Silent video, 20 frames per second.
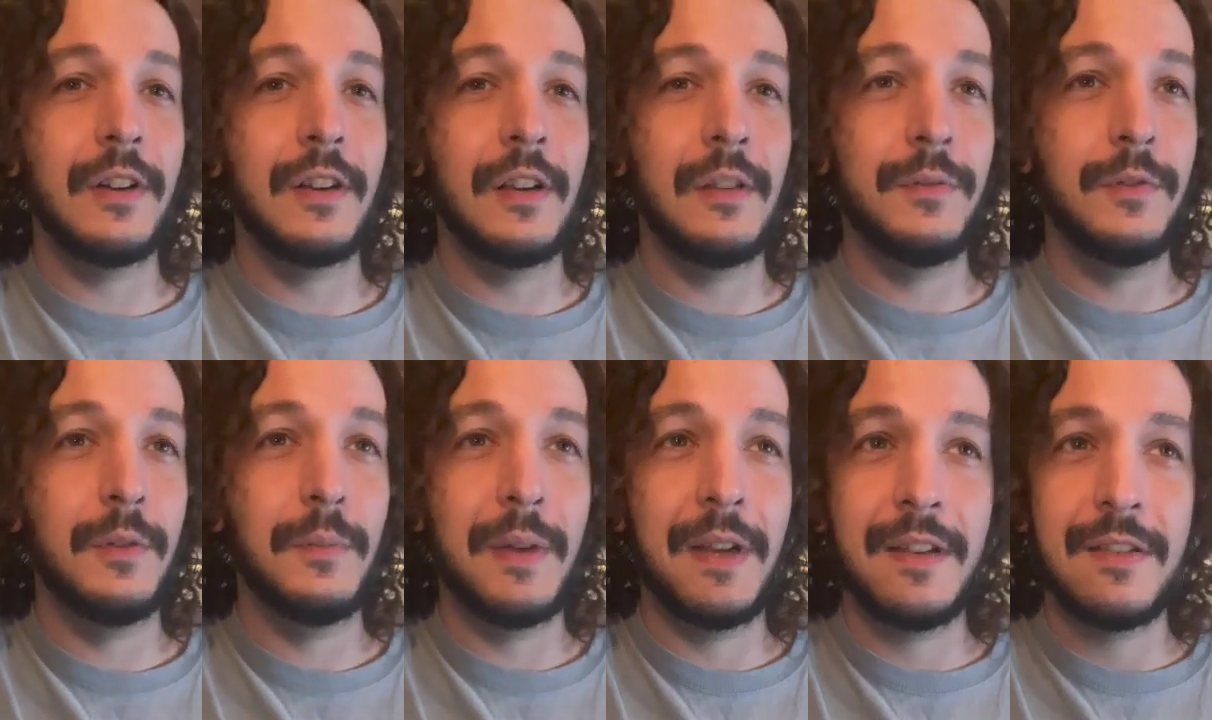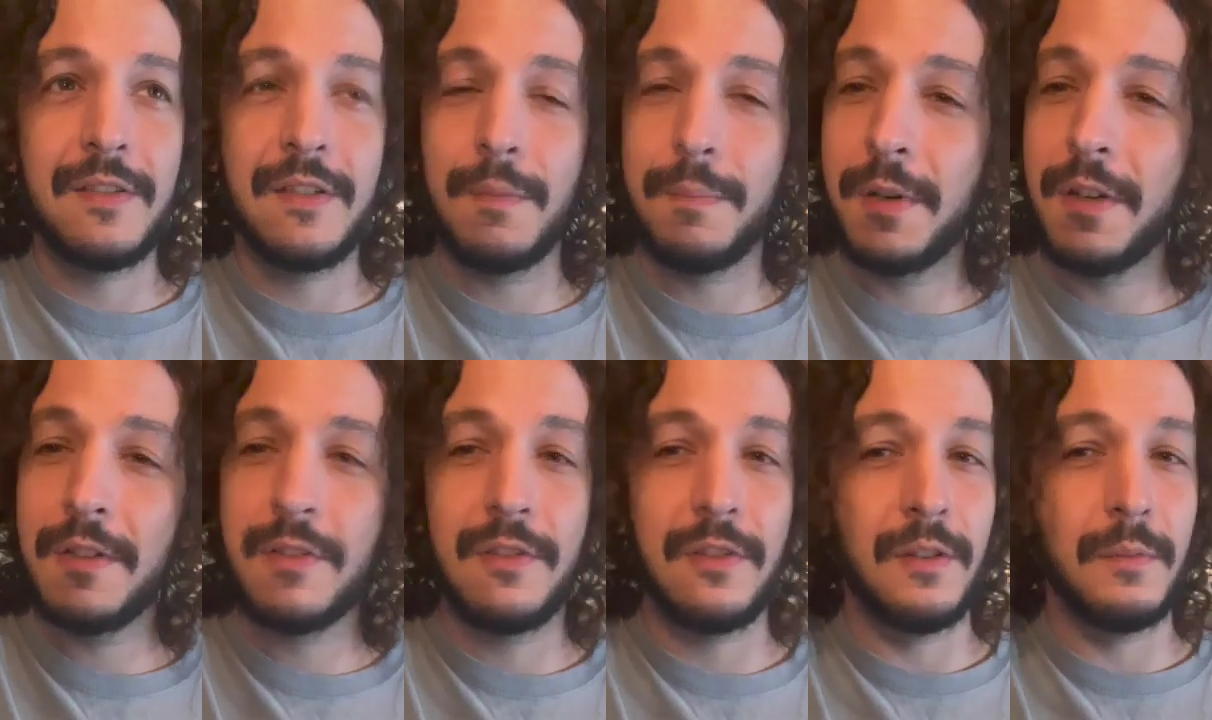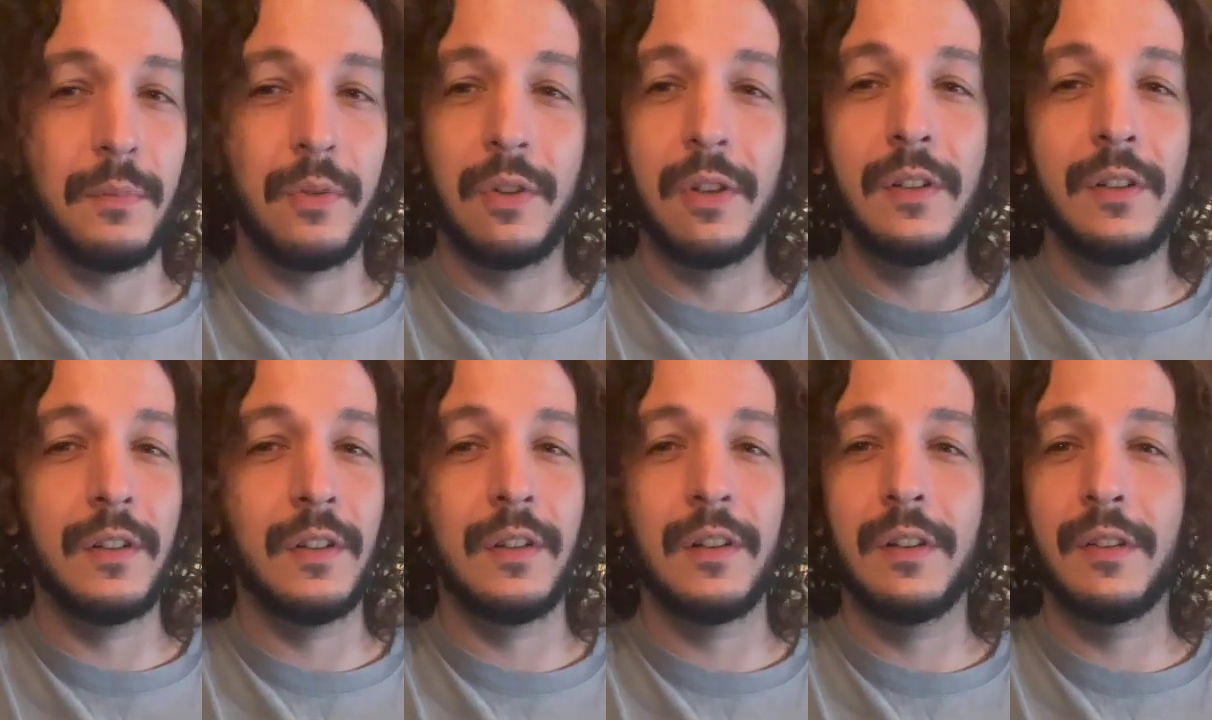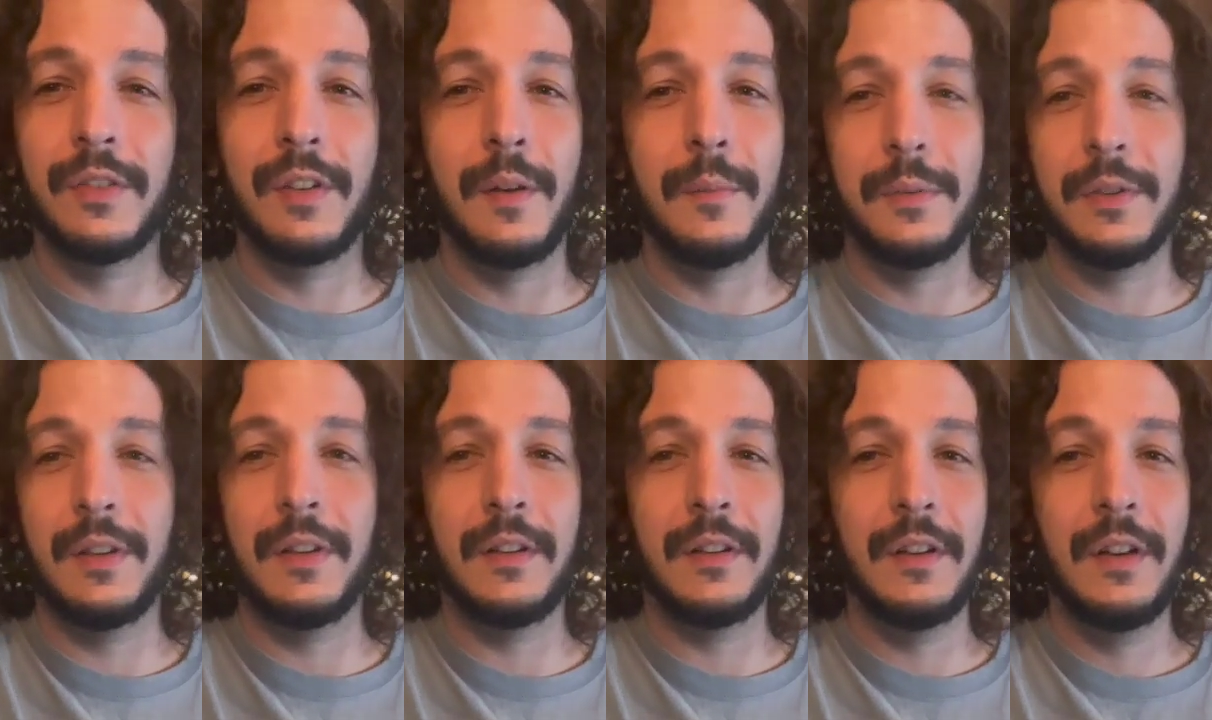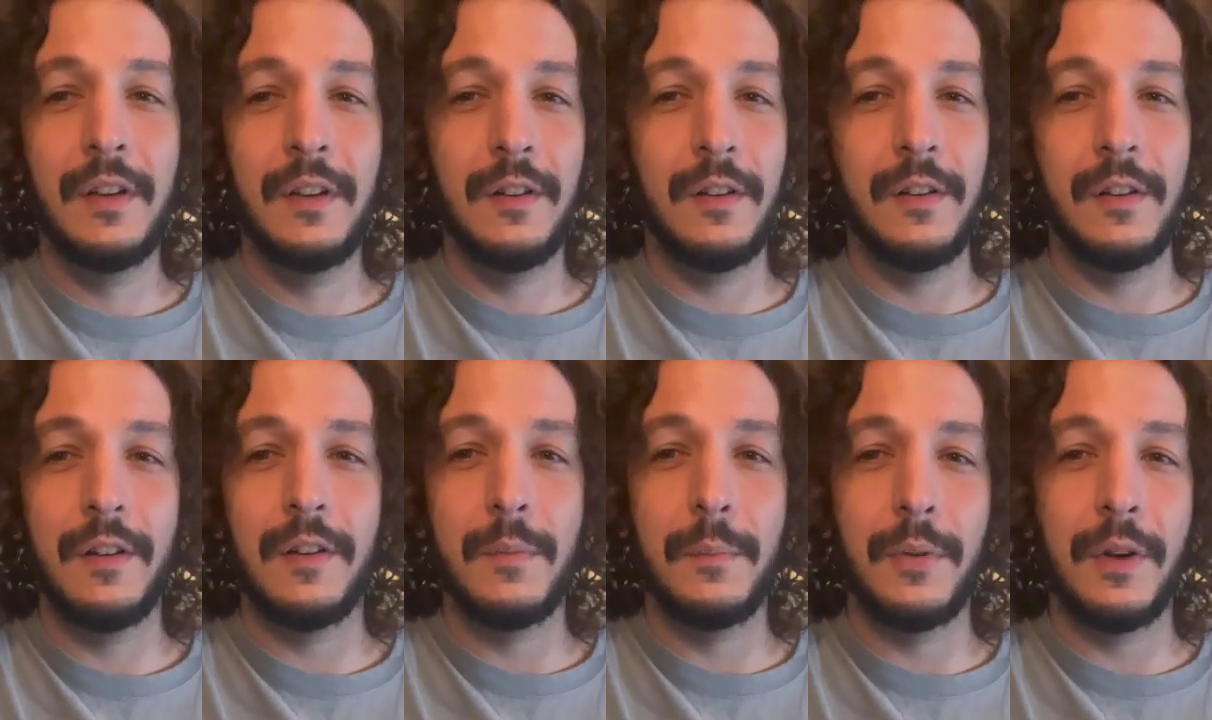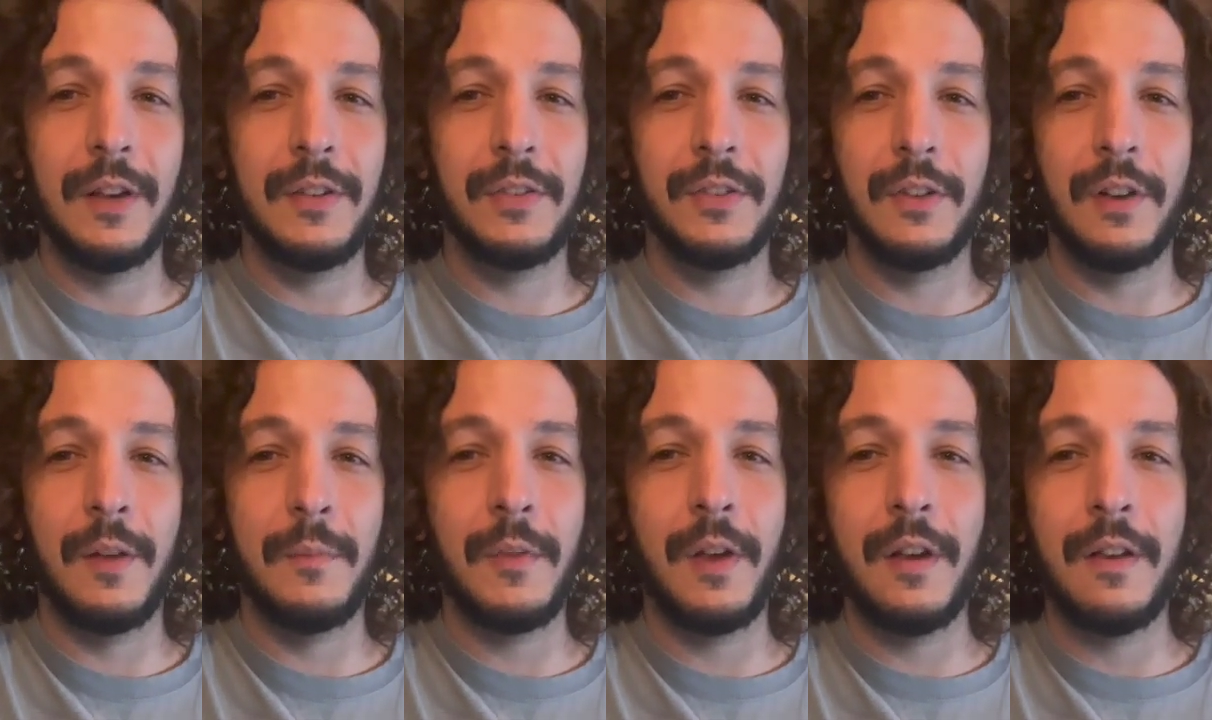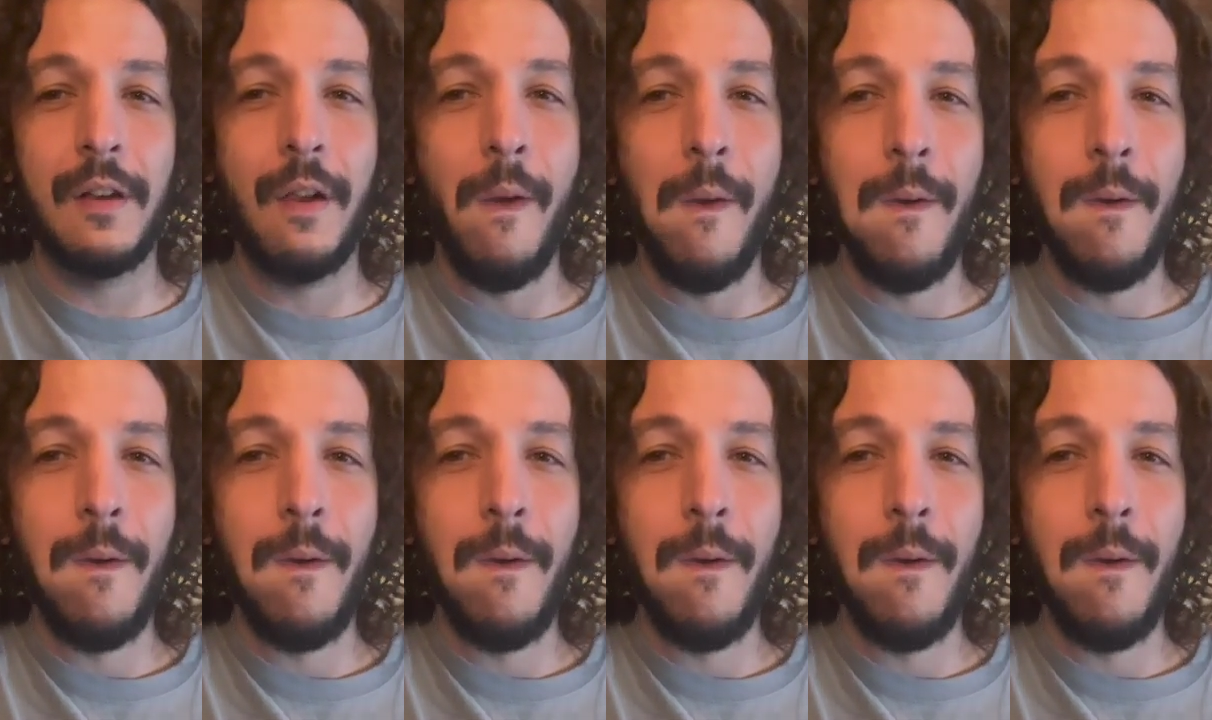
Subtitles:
And if you manage to puncture your boiler or something, or your compressor, I'm not